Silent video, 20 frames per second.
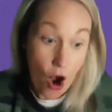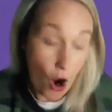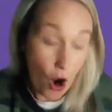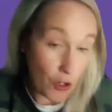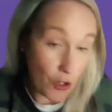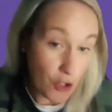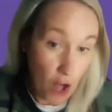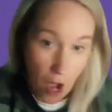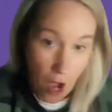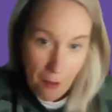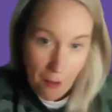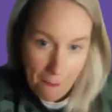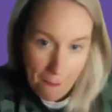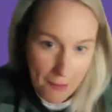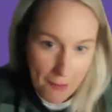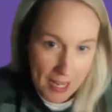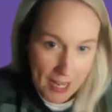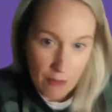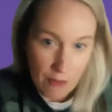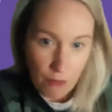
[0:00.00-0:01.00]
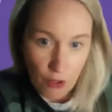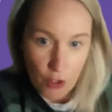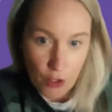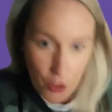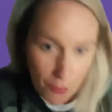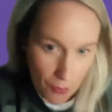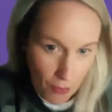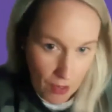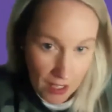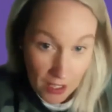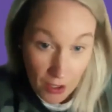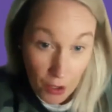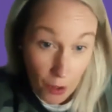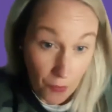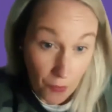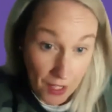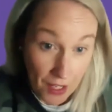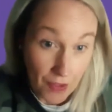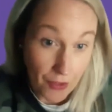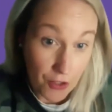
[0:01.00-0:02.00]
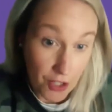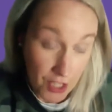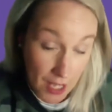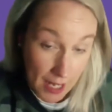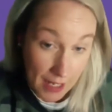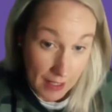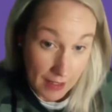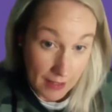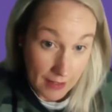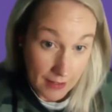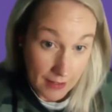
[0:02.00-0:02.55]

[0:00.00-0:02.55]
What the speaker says: are not being remunerated on the other side.